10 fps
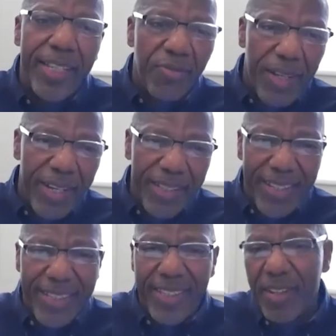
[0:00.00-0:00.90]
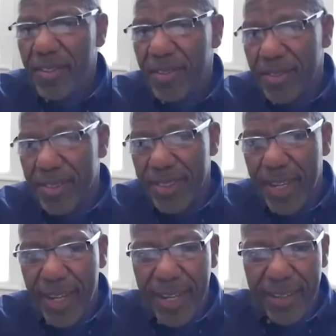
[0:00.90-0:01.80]
as well as those
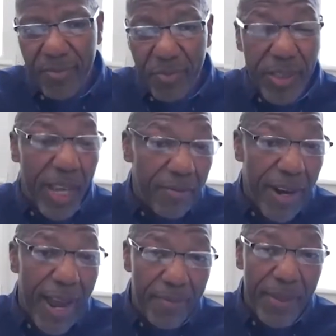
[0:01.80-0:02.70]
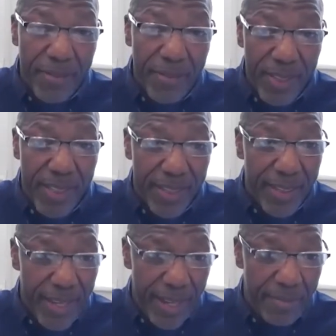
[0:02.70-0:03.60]
that were happening
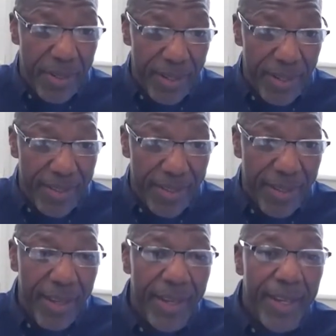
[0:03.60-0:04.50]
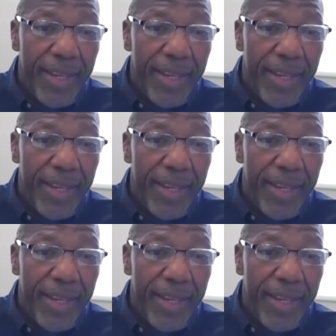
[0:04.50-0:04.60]
within the neighborhoods.